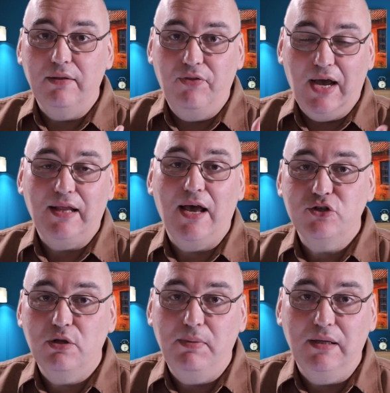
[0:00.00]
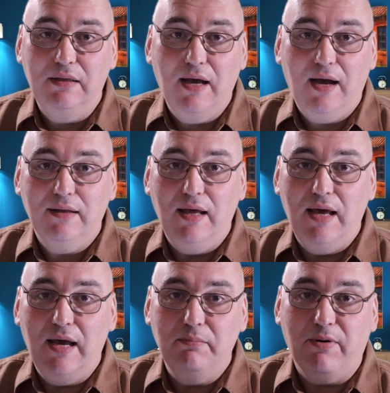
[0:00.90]
that has to be done,
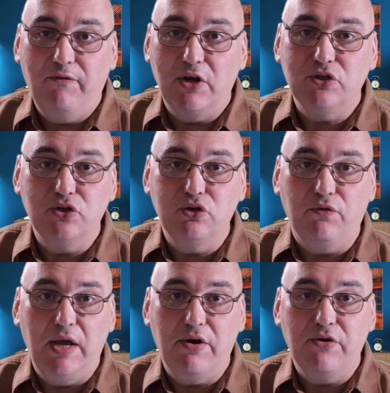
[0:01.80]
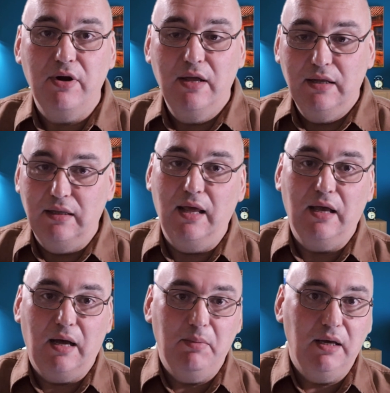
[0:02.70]
and professional surveyor, they
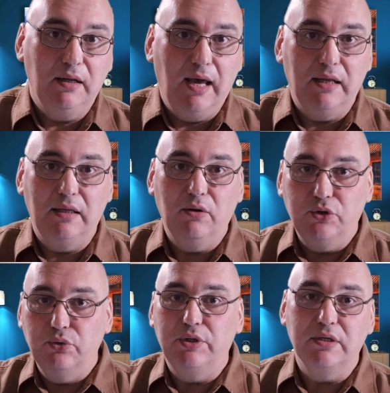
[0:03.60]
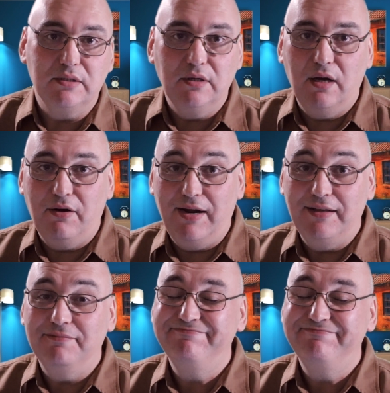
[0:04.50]
come in and they'll do this. All right,